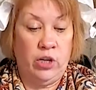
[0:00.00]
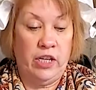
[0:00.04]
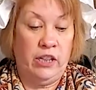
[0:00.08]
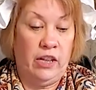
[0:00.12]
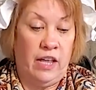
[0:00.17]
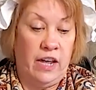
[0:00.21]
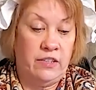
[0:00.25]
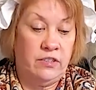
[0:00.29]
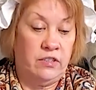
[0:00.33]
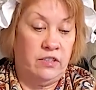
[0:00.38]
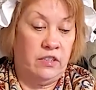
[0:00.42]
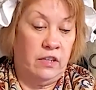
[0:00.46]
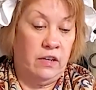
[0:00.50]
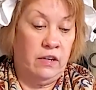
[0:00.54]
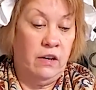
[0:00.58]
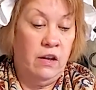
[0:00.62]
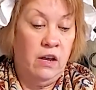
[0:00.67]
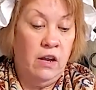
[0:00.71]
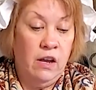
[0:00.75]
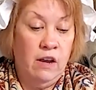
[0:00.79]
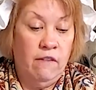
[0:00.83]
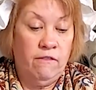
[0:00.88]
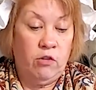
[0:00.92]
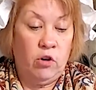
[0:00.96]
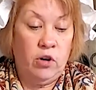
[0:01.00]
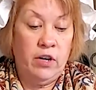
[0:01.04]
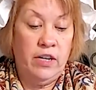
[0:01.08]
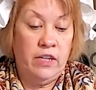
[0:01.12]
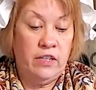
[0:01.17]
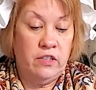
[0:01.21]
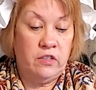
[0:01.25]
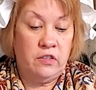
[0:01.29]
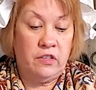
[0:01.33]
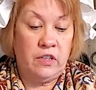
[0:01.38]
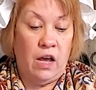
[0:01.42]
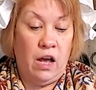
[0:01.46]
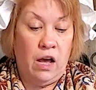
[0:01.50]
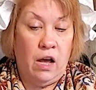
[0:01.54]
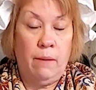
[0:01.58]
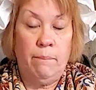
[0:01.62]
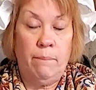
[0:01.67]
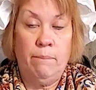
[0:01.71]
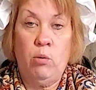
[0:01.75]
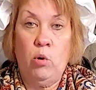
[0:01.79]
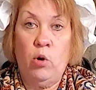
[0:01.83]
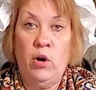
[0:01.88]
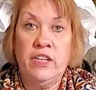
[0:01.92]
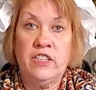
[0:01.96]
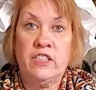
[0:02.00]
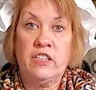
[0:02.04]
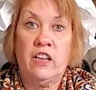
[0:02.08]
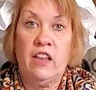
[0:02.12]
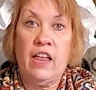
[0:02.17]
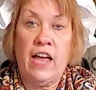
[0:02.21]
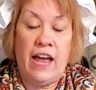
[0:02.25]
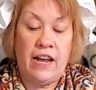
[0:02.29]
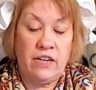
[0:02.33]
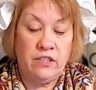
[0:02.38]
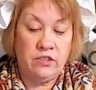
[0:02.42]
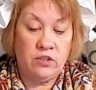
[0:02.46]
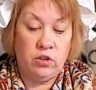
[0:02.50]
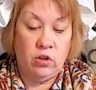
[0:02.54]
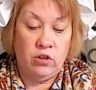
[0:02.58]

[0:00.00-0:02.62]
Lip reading: lesson for his boys class.